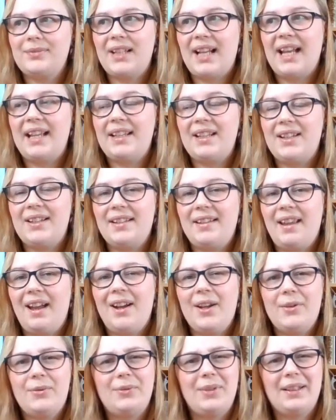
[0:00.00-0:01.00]
And
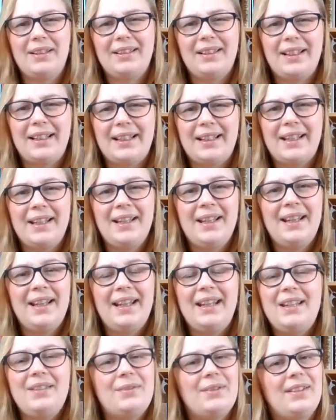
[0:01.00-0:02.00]
I feel like
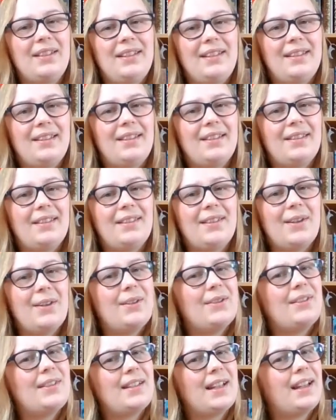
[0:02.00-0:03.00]
even in
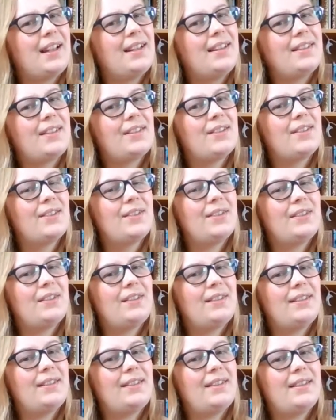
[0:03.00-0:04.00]
those days,
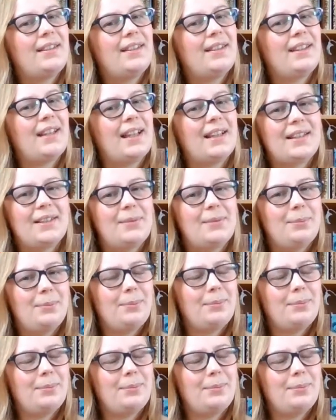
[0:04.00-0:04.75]
that's